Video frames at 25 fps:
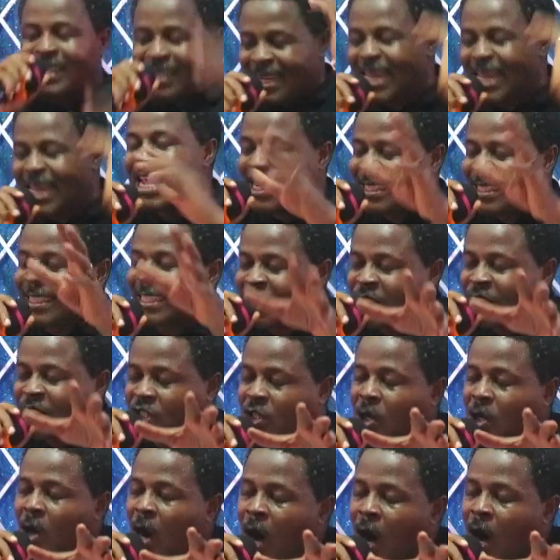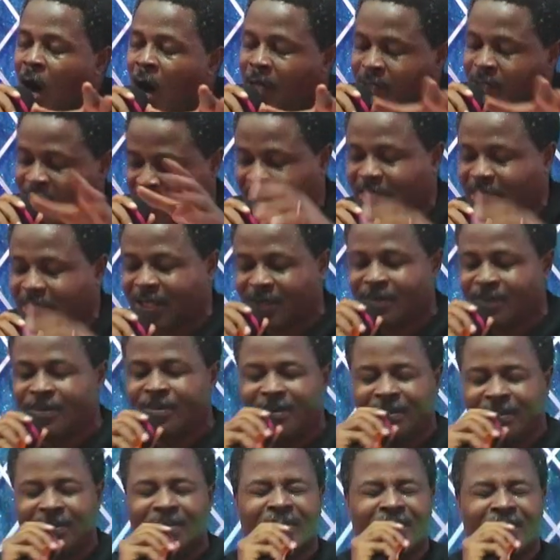It is yours.
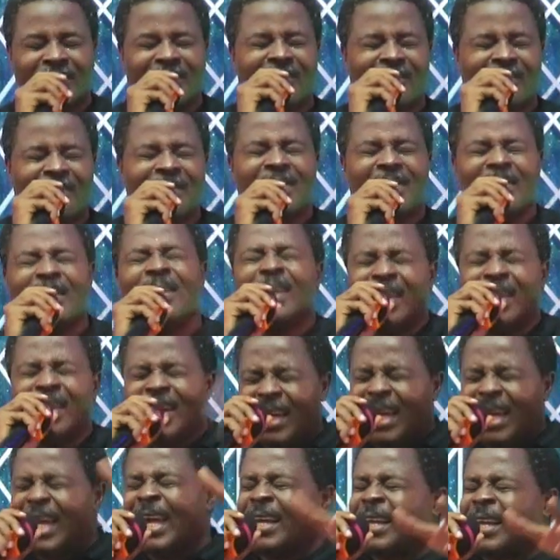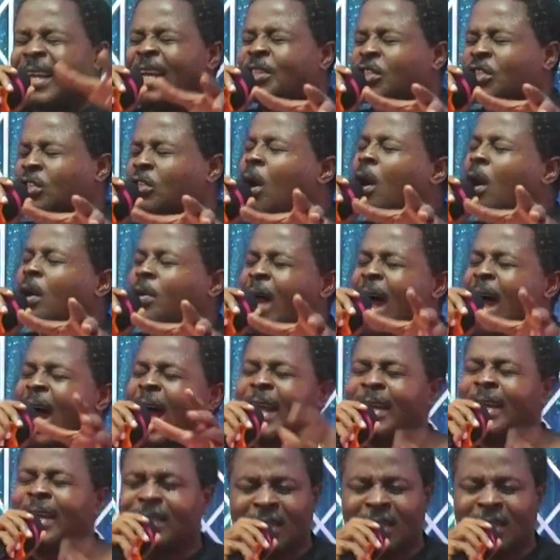It is your right.